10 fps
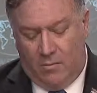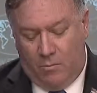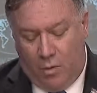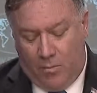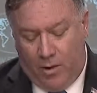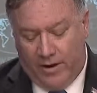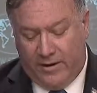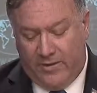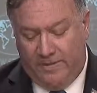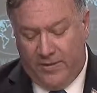More
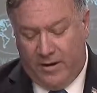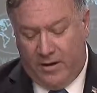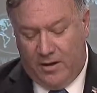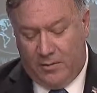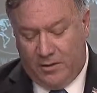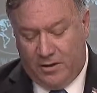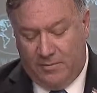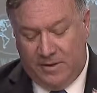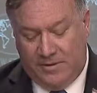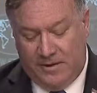broadly, the
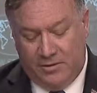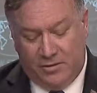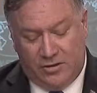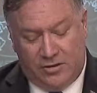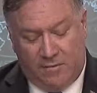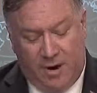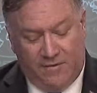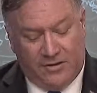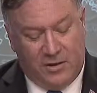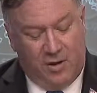regime continues to deprive
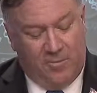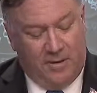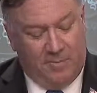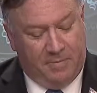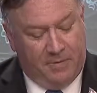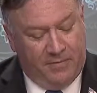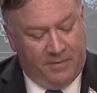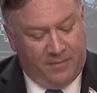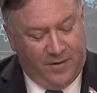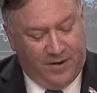its own people of
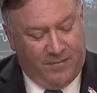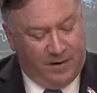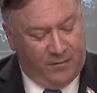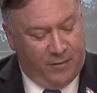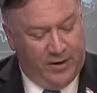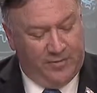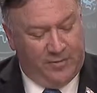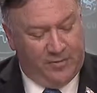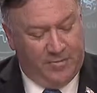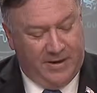the fundamental freedoms
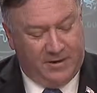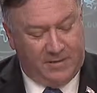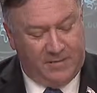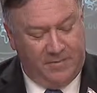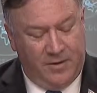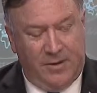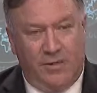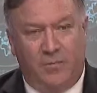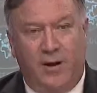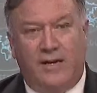of speech,
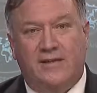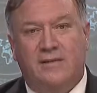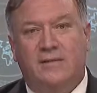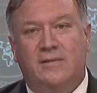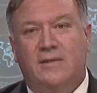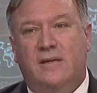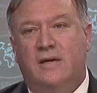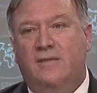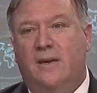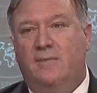press,
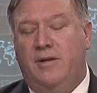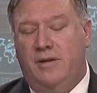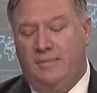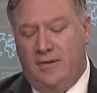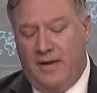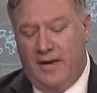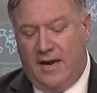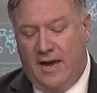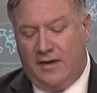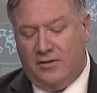assembly,
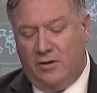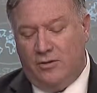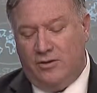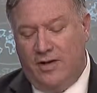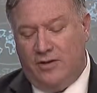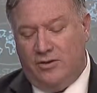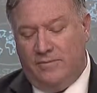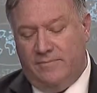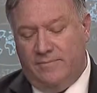and association.